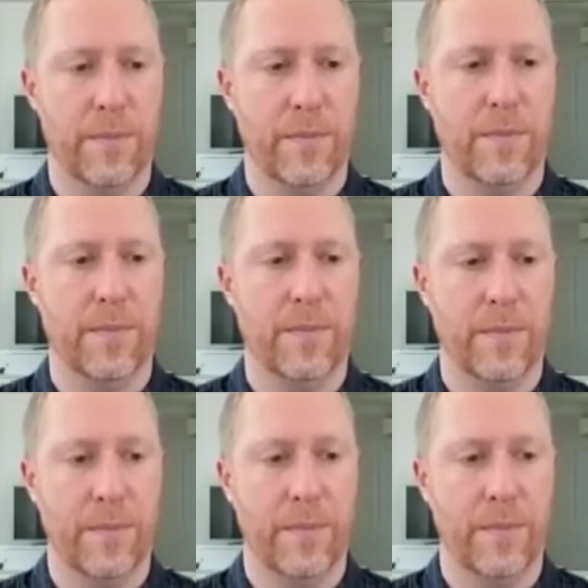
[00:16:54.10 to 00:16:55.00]

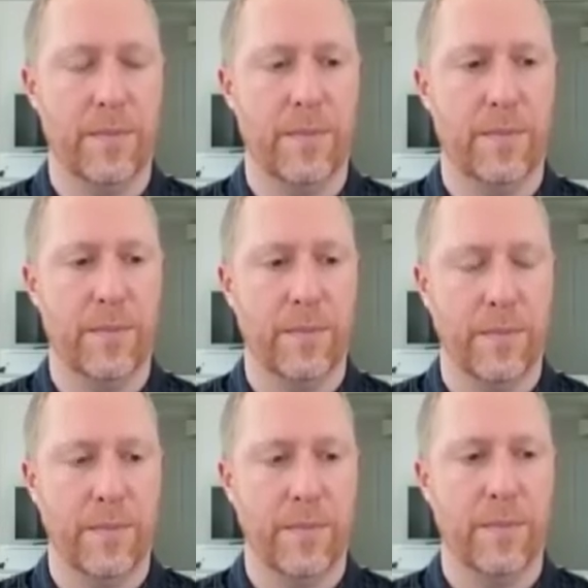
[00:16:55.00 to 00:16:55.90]

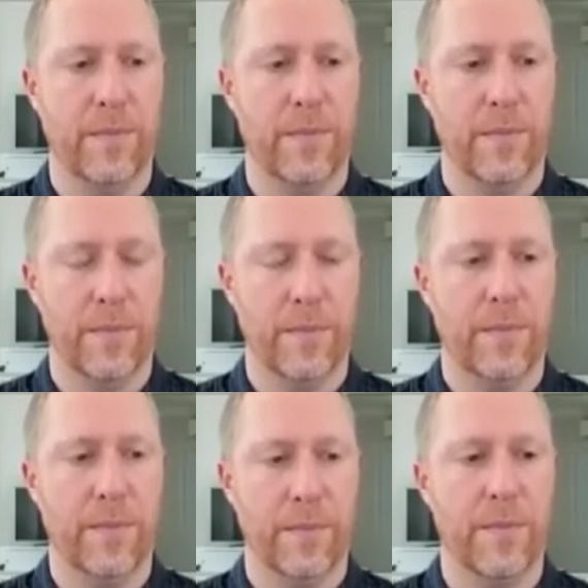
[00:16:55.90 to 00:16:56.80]

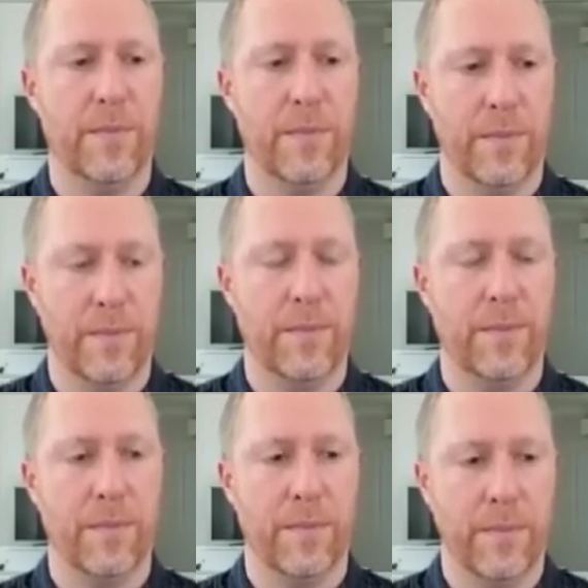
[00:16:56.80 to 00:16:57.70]

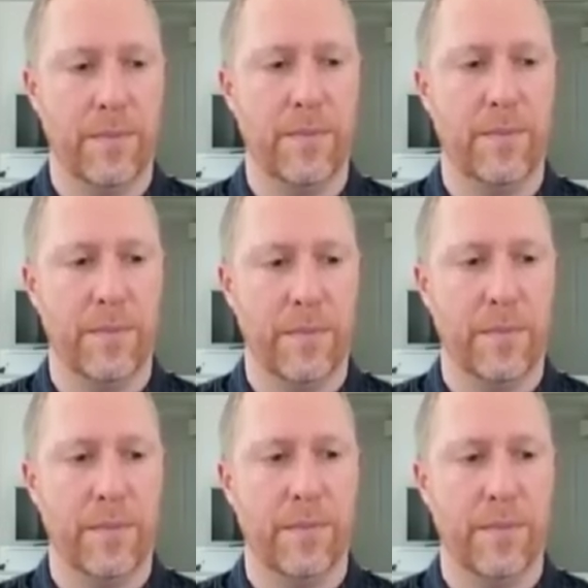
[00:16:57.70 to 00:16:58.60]

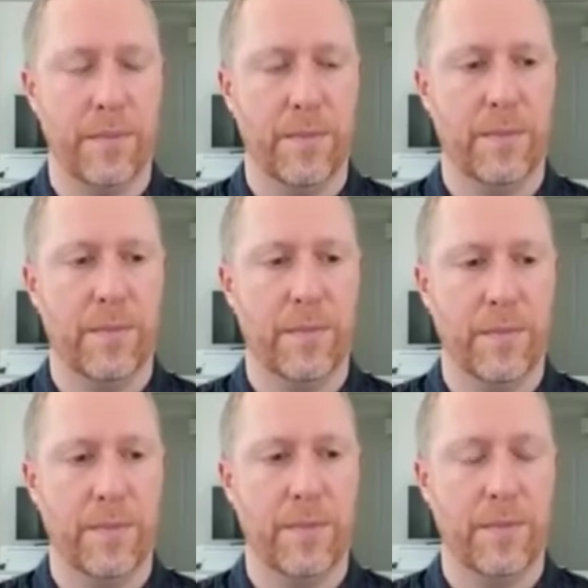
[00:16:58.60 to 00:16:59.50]

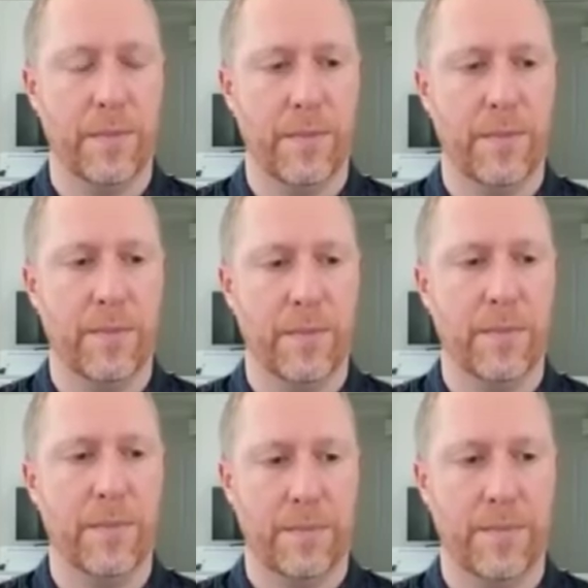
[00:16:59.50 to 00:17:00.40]

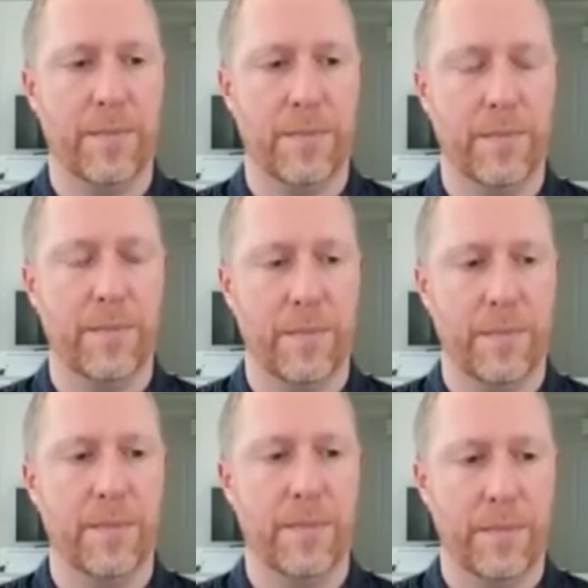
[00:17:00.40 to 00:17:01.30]

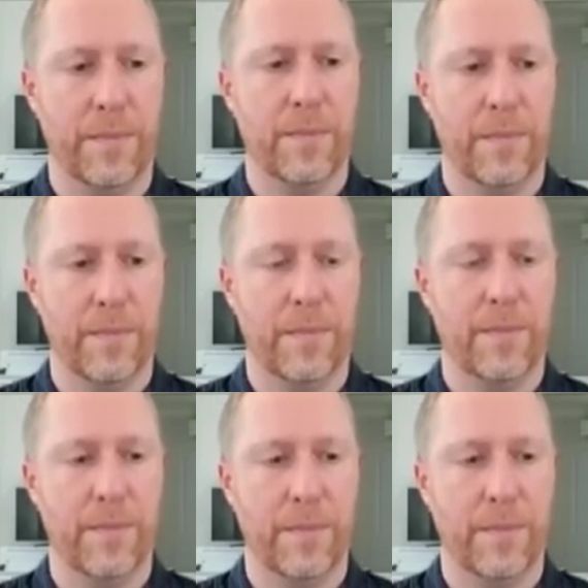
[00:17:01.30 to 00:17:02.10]
This person isn't speaking.